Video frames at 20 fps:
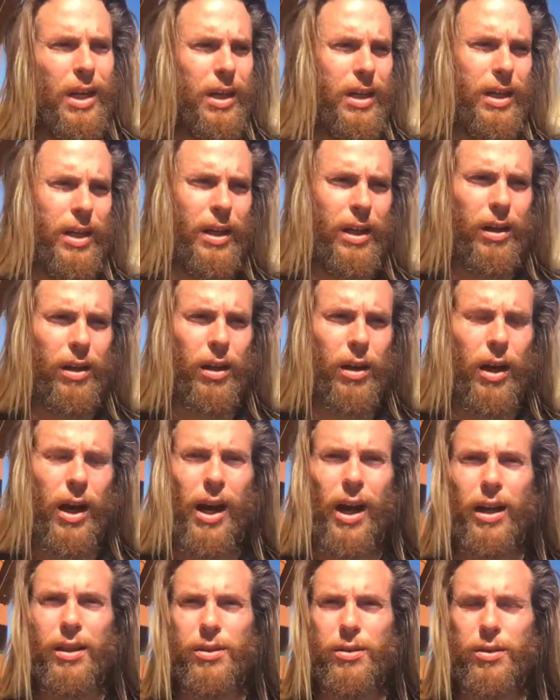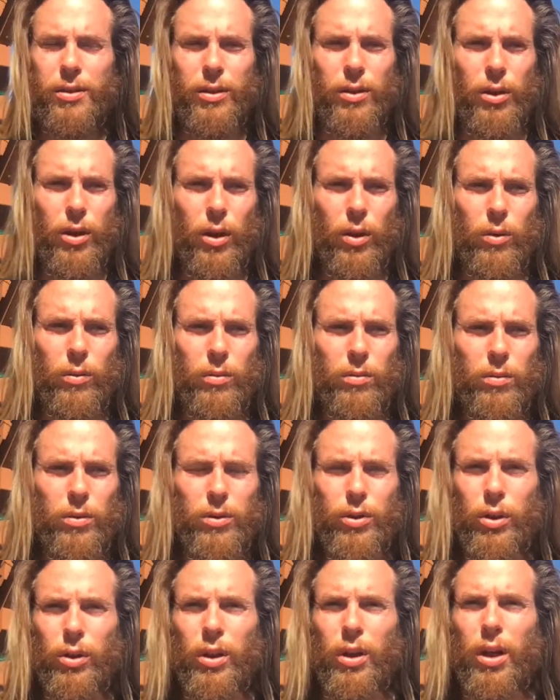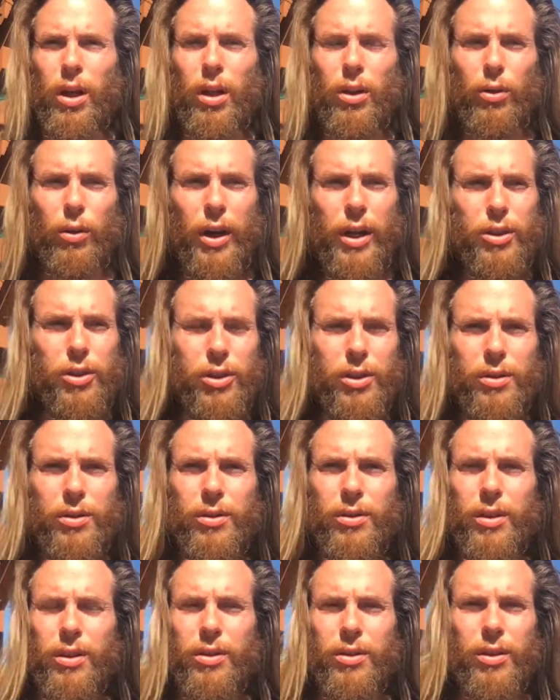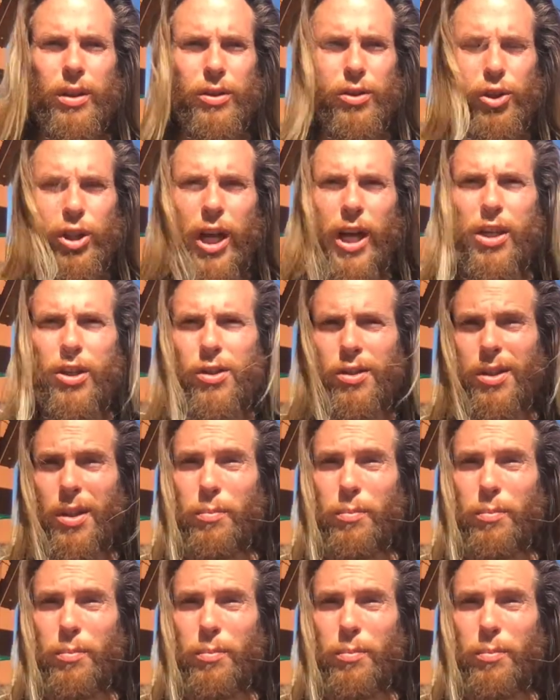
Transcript: It has, you know, certain colorations. It changes, it